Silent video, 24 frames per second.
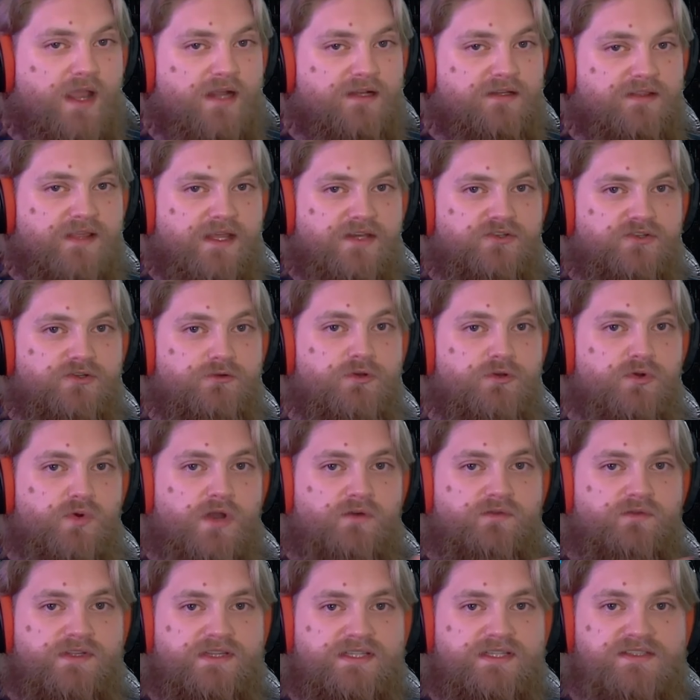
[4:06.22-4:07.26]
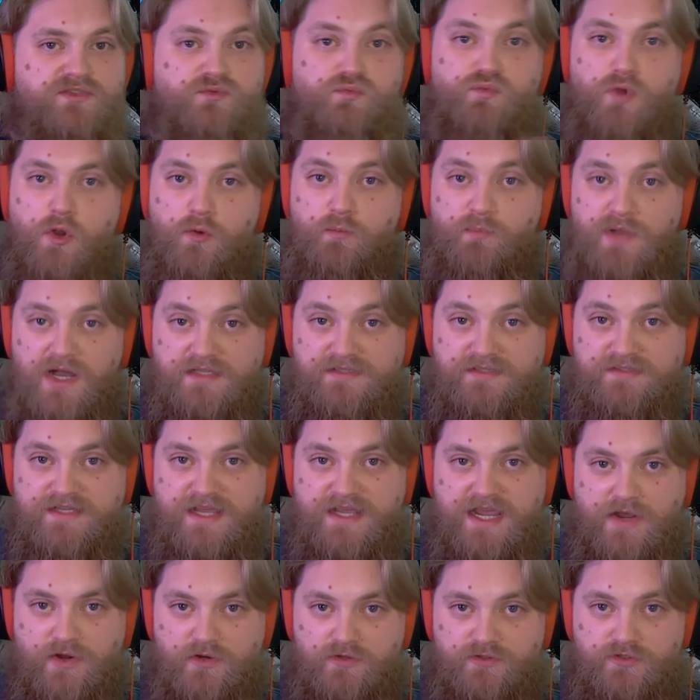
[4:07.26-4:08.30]
they do go over this robust
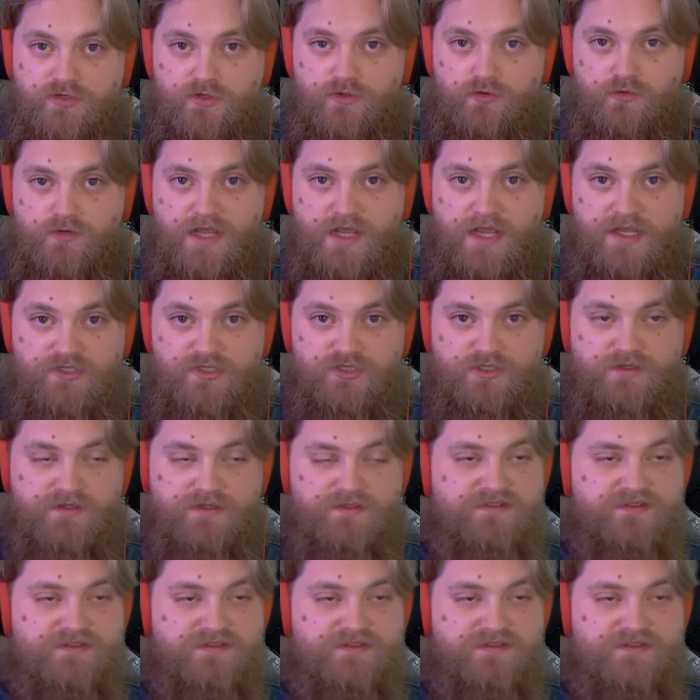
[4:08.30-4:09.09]
character creation